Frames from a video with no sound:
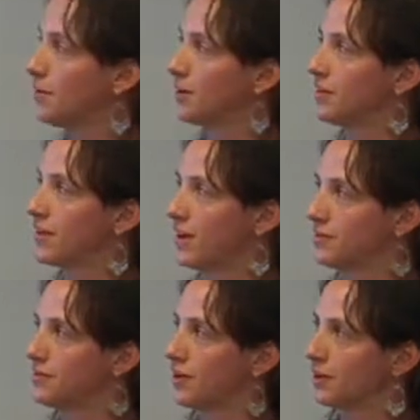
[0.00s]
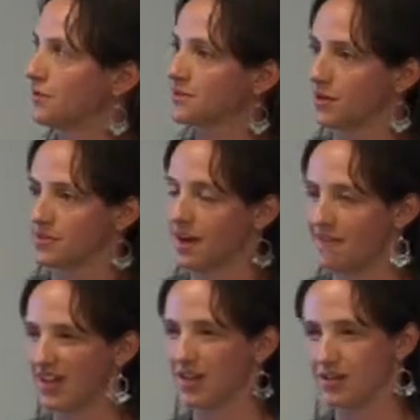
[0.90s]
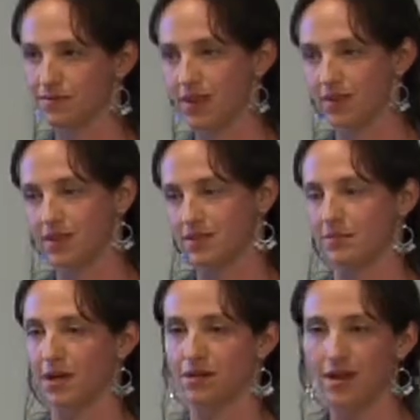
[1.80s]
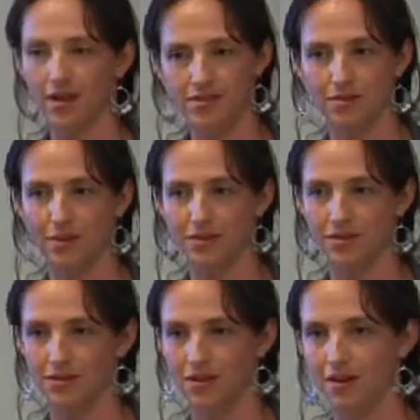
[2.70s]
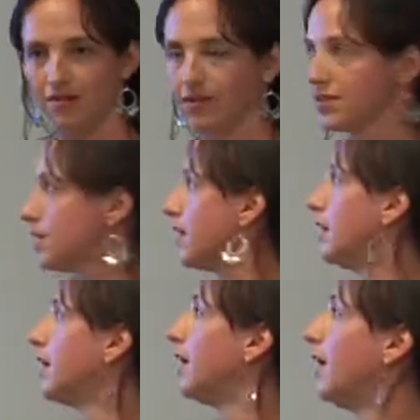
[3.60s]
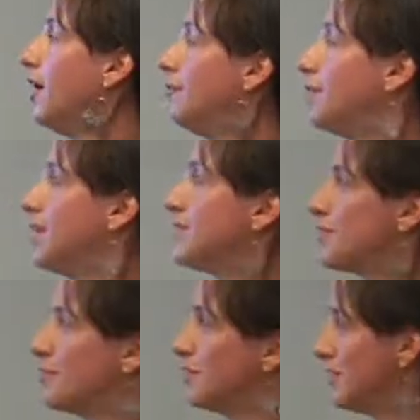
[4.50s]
about the kinds of arguments I was having kids write in these metalogs about their novels and realized they were really